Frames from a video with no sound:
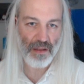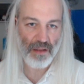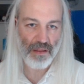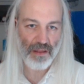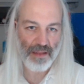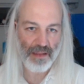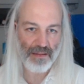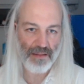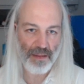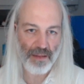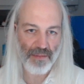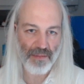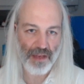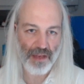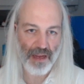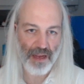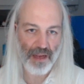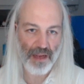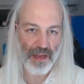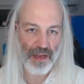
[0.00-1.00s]
That's something
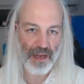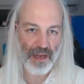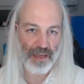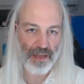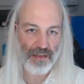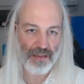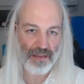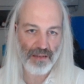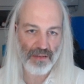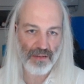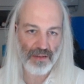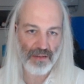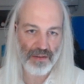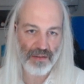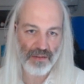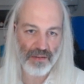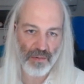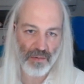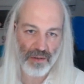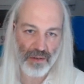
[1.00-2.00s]
I did not
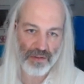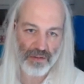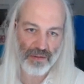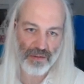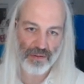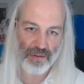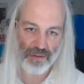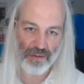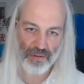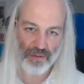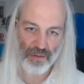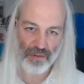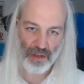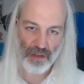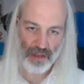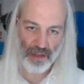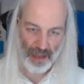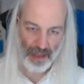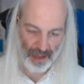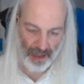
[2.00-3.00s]
want to
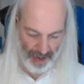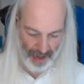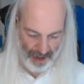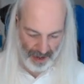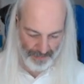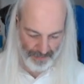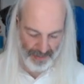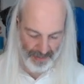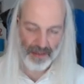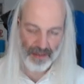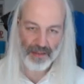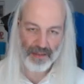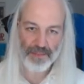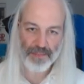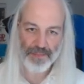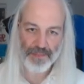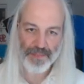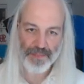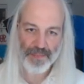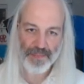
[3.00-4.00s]
happen.
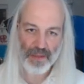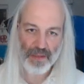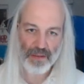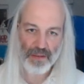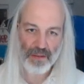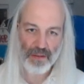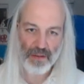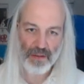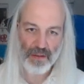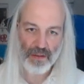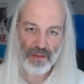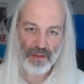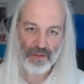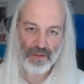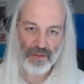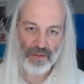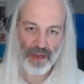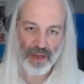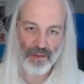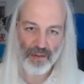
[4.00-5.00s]

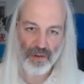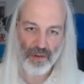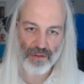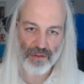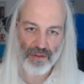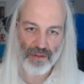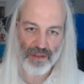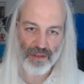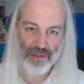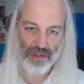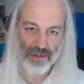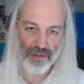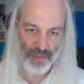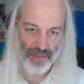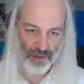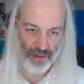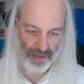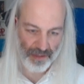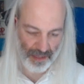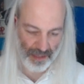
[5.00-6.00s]
I want this to be
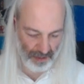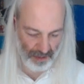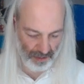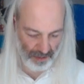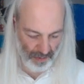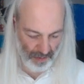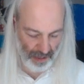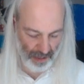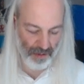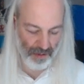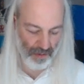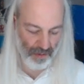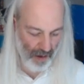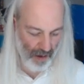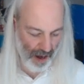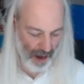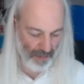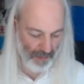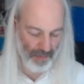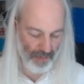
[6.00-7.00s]
retained as well, so
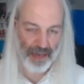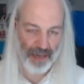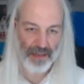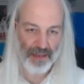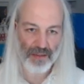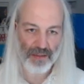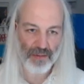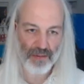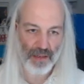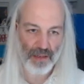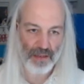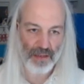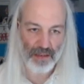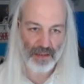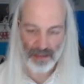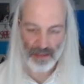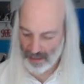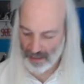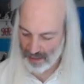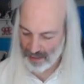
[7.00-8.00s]
I might as well
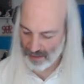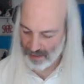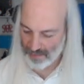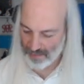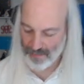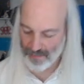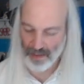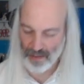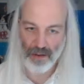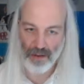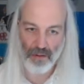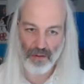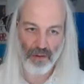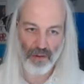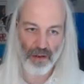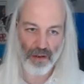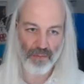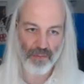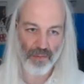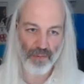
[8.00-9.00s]
go
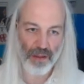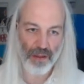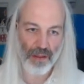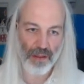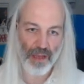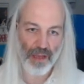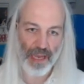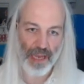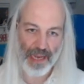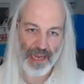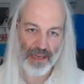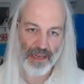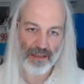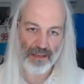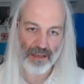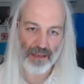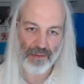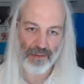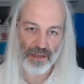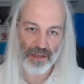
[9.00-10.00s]
on with 80
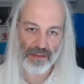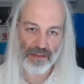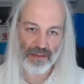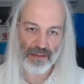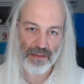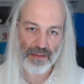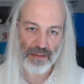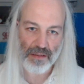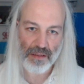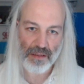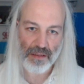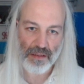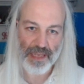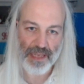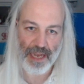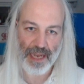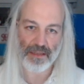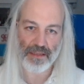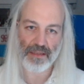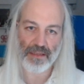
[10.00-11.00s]
degrees.
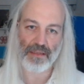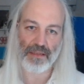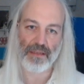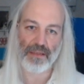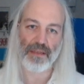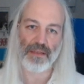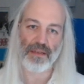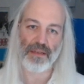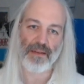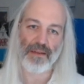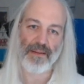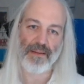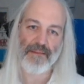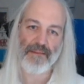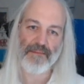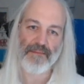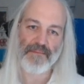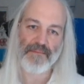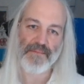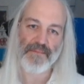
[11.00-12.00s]
Yes,
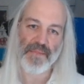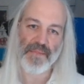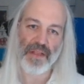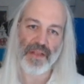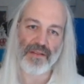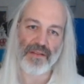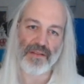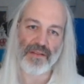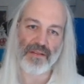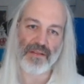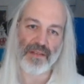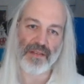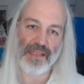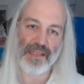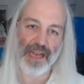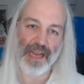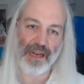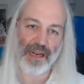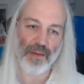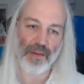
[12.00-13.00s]
and this is
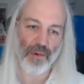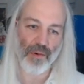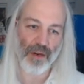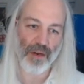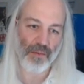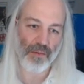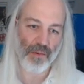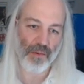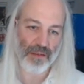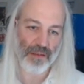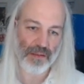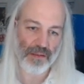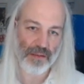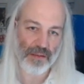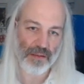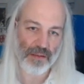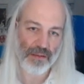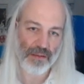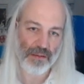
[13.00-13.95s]
exactly what I want.